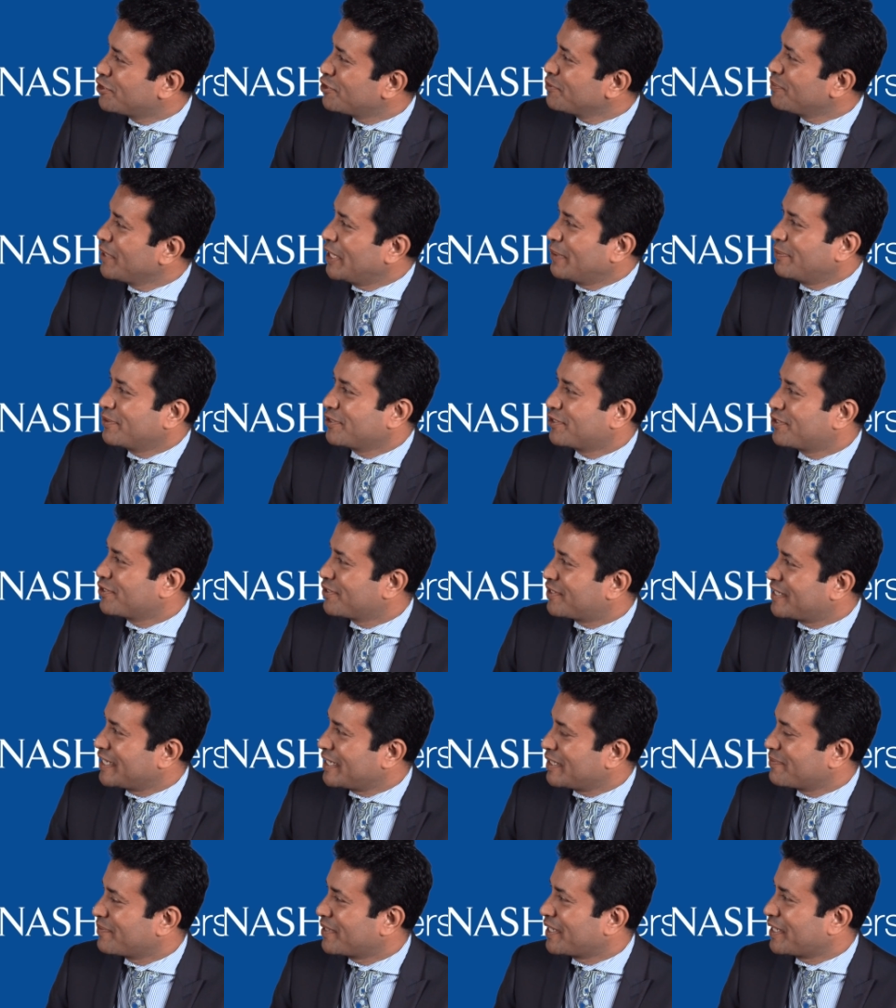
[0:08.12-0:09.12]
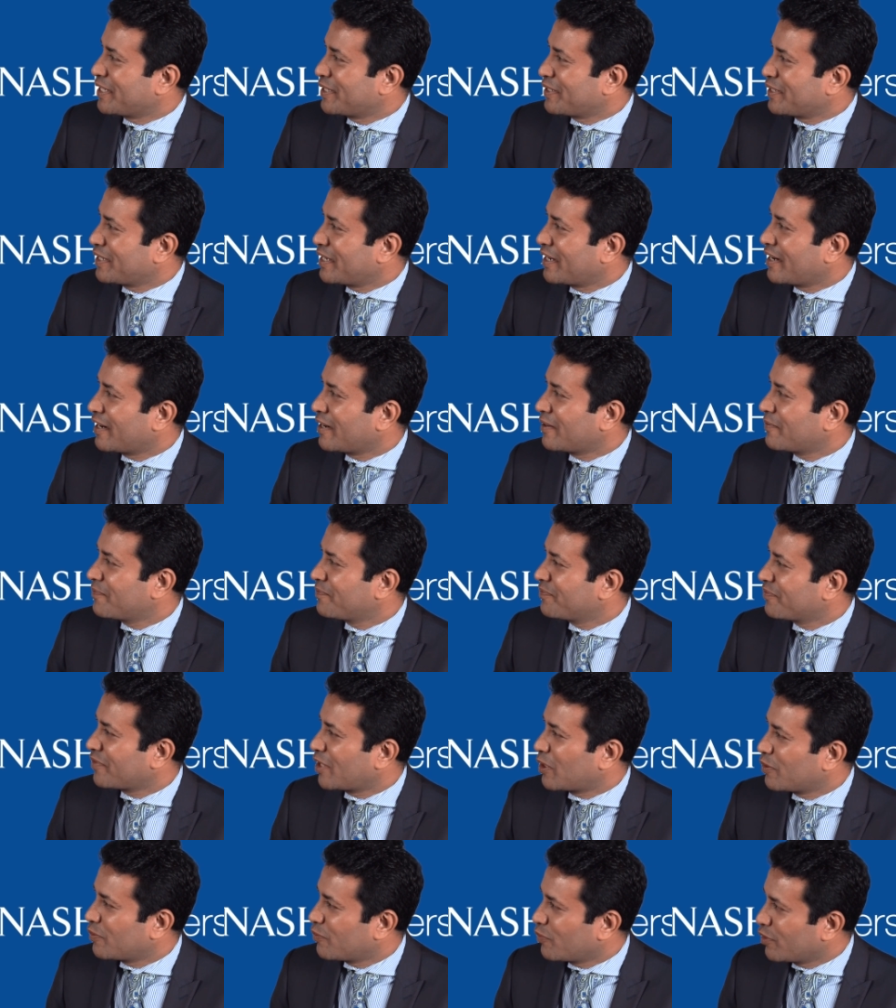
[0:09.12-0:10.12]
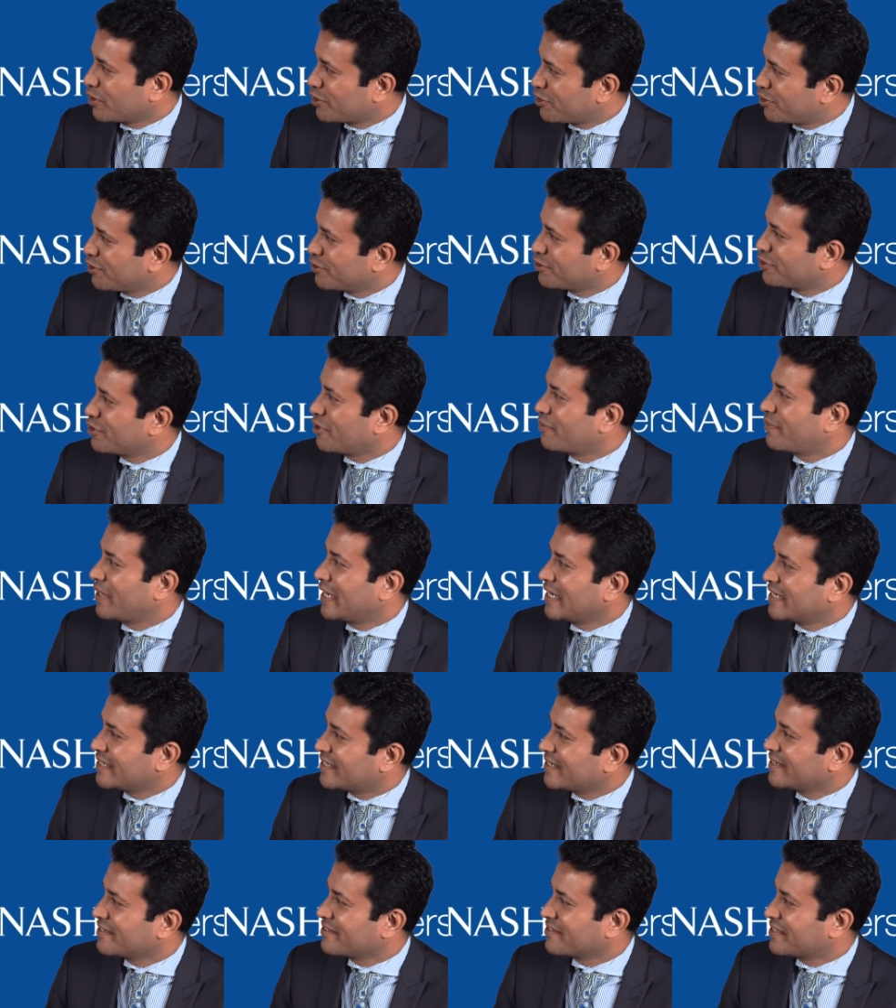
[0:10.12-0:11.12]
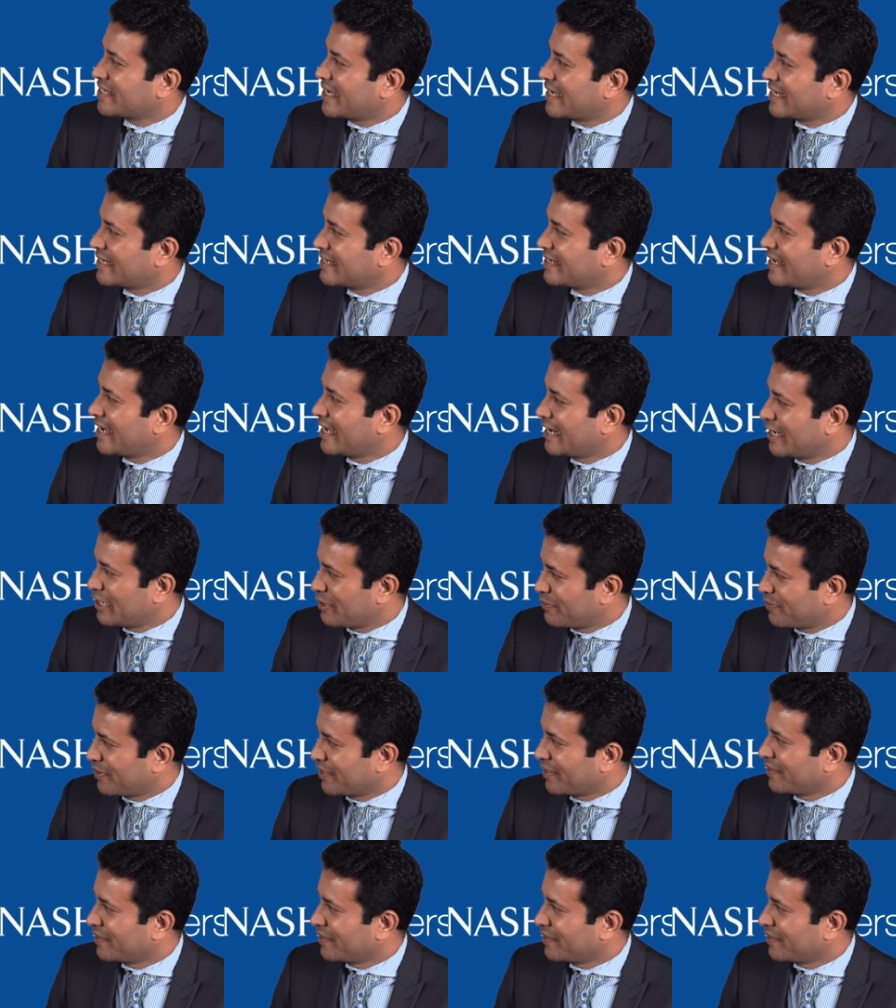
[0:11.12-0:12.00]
you be able to tell me what your job entails at NAB?